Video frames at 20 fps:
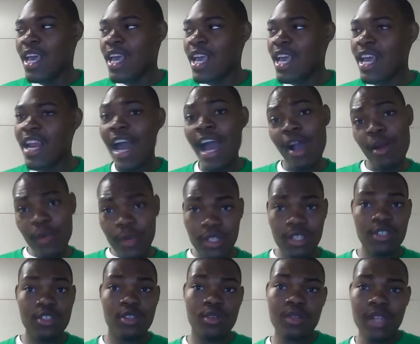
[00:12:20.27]
And I
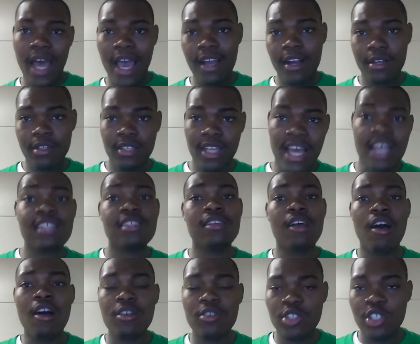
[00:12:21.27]
really do like that
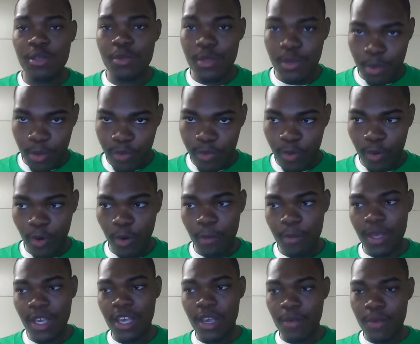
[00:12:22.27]
song she was
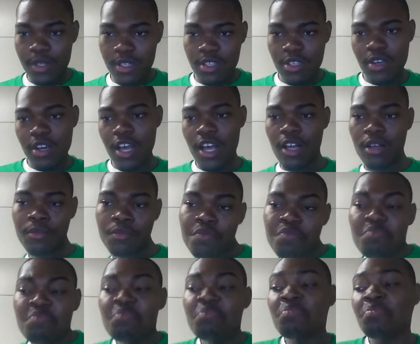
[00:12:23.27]
performing. It was,
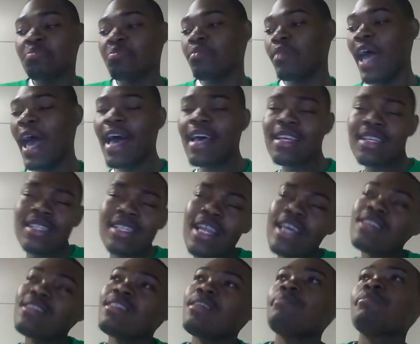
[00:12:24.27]
it's
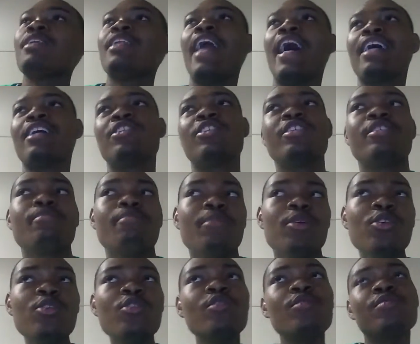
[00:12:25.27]
like something I could just
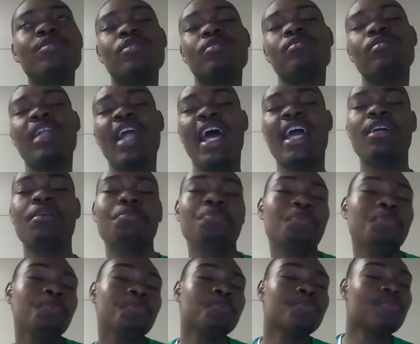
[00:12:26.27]
move to. Like,
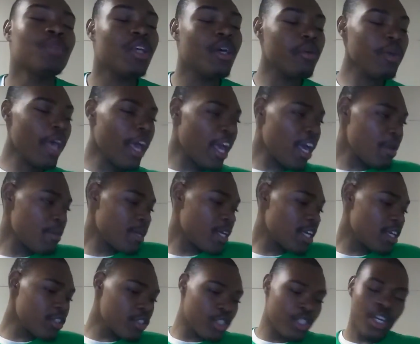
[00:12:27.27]
okay,
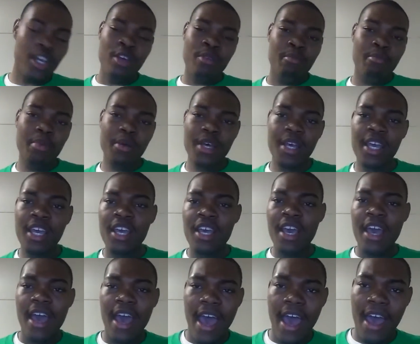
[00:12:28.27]
bitch. But
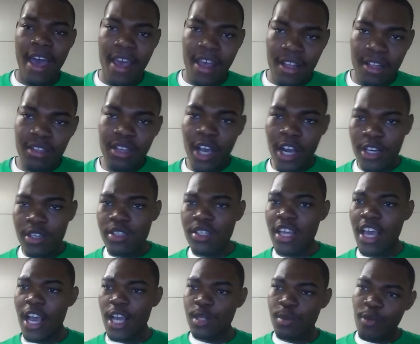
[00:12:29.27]
her
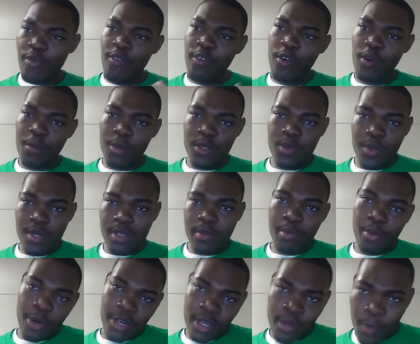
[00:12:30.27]
stage performance was
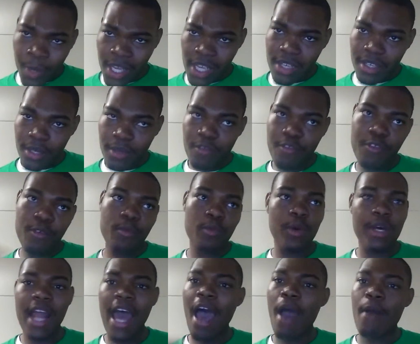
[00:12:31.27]
pretty weak from
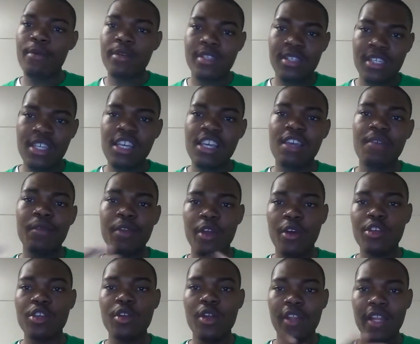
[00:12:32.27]
what I was seeing, even
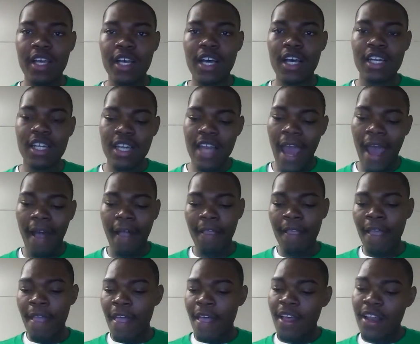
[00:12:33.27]
though, they cut it down.
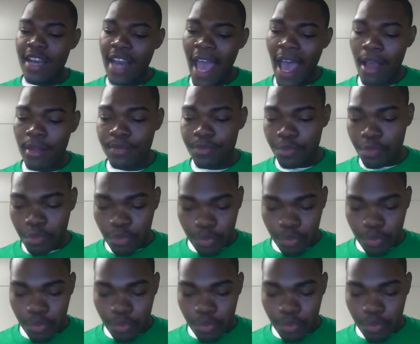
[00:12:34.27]
Now,